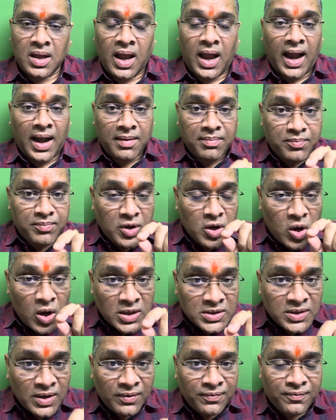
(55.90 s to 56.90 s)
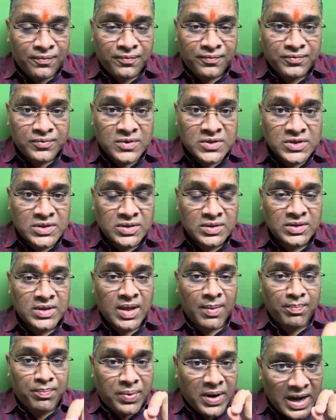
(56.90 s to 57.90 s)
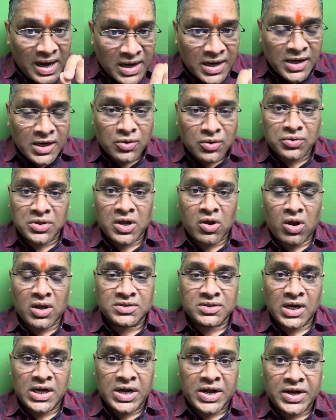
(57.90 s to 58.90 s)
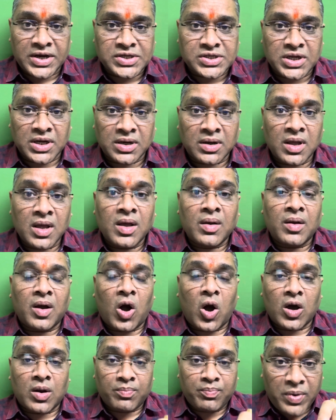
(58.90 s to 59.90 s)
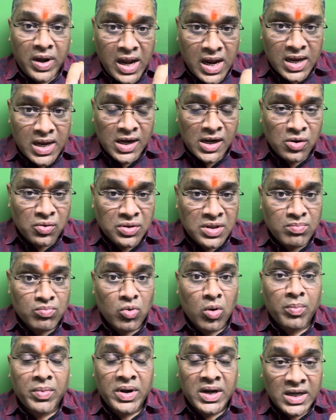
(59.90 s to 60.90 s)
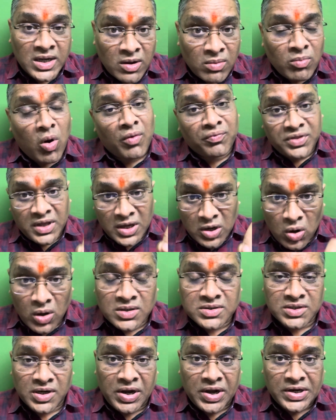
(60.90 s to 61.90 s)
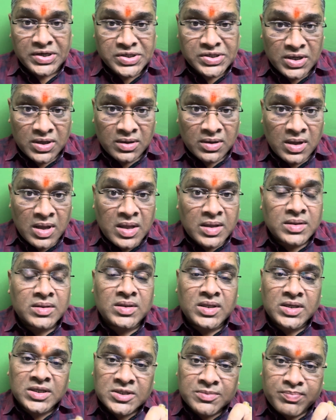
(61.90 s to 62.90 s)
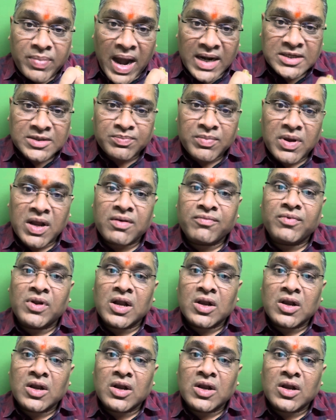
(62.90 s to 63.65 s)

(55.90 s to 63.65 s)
And because of the break into the concentration, or break into the momentum of the concentration, this batsman will